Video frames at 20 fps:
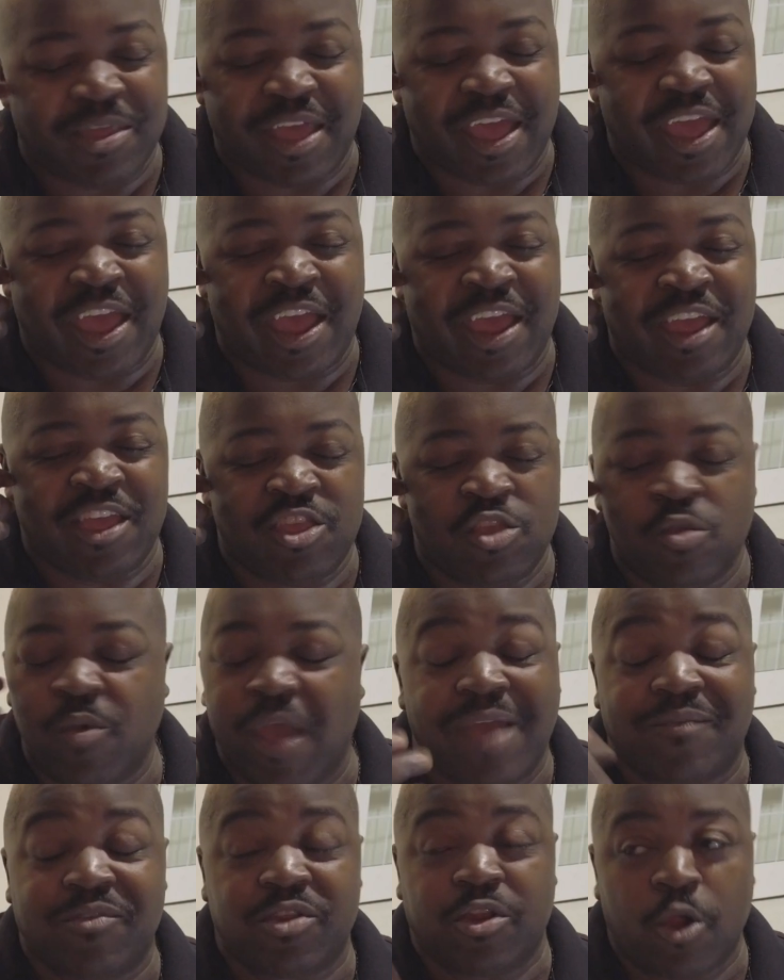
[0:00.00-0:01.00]
that you
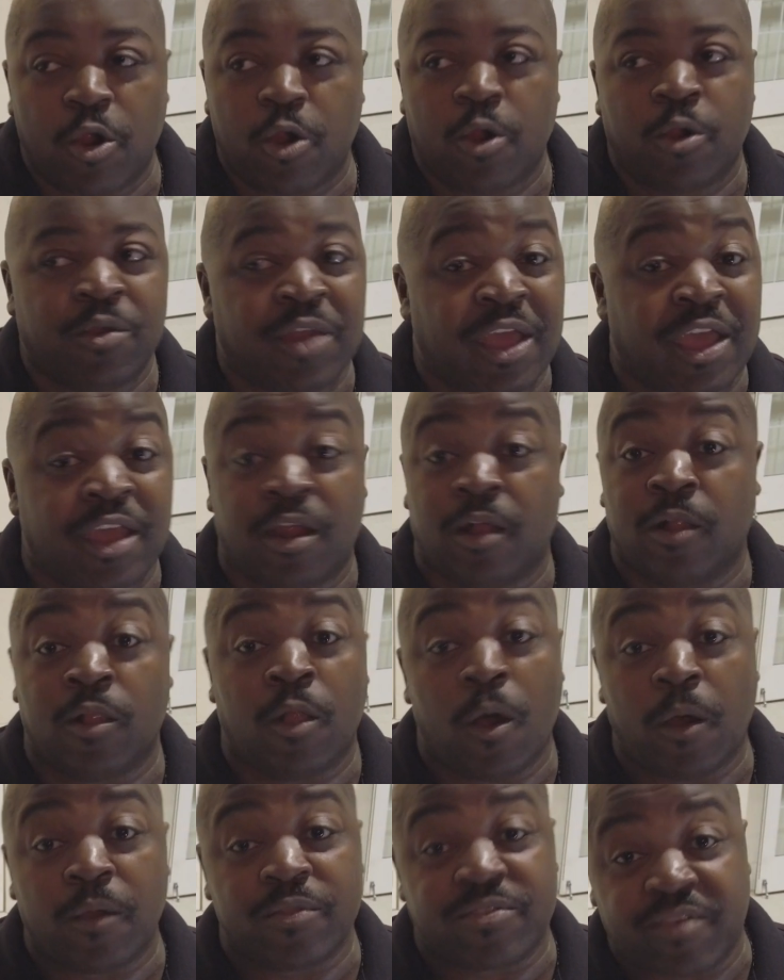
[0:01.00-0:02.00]
haven't heard in a
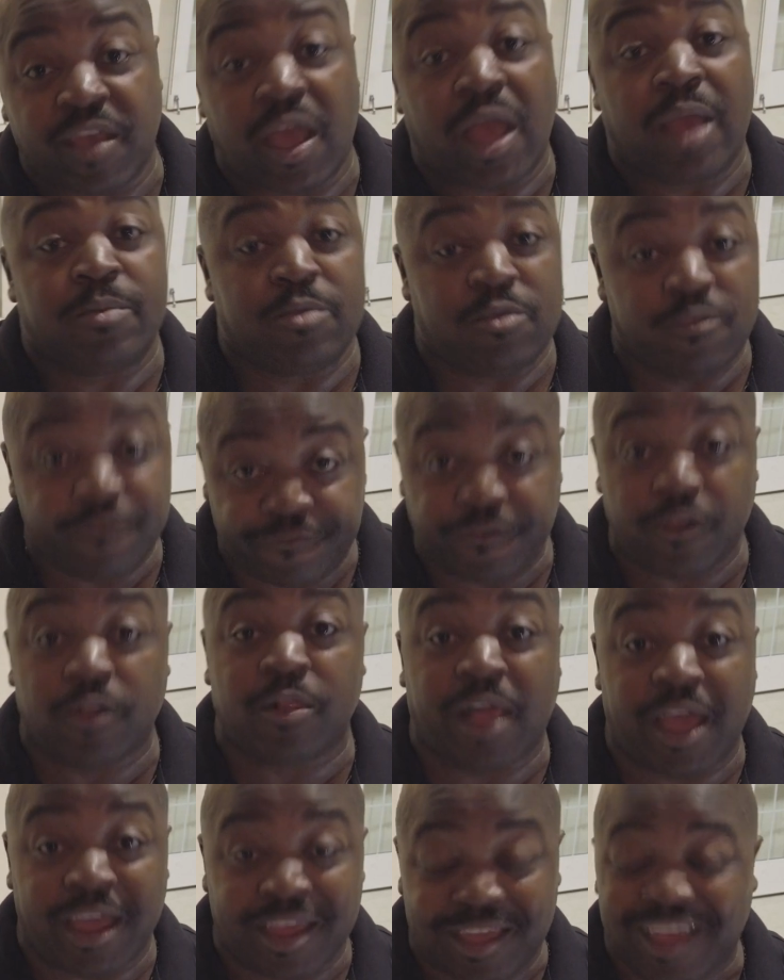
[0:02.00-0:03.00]
long time. You feel
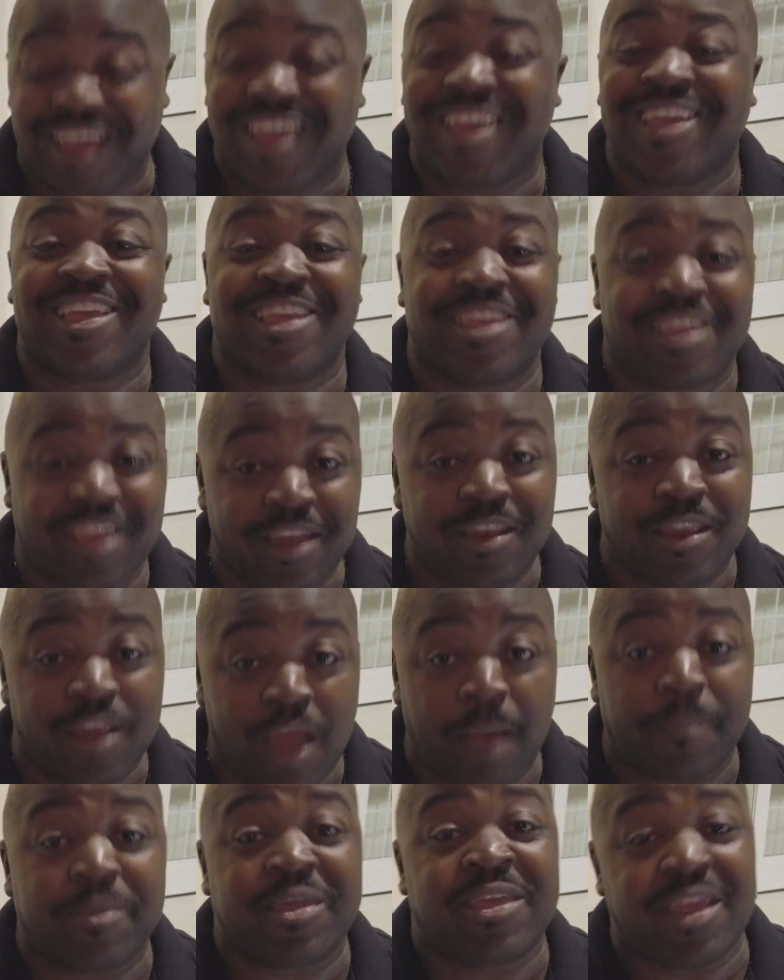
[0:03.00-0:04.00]
like getting
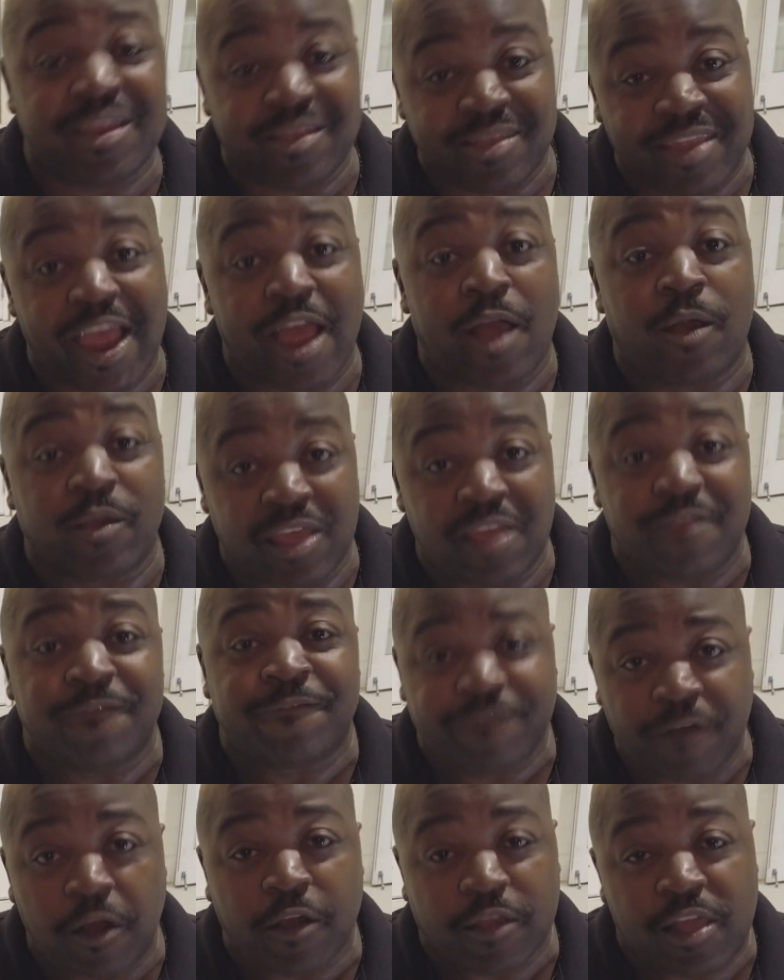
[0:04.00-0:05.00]
up, getting down, getting
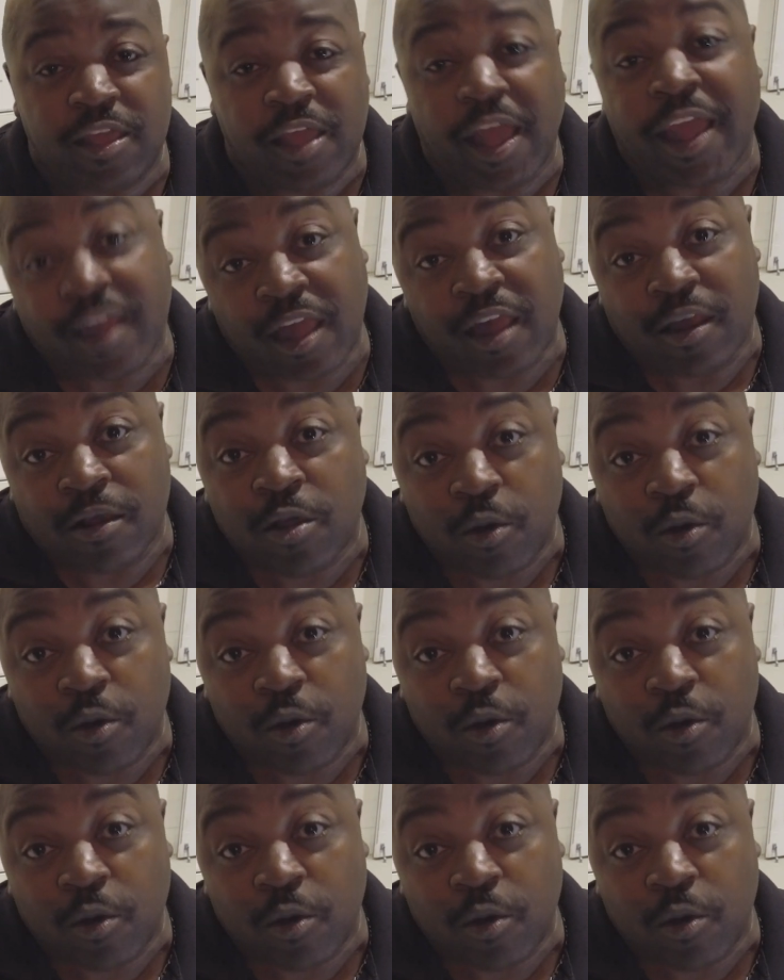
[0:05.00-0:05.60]
funky, and getting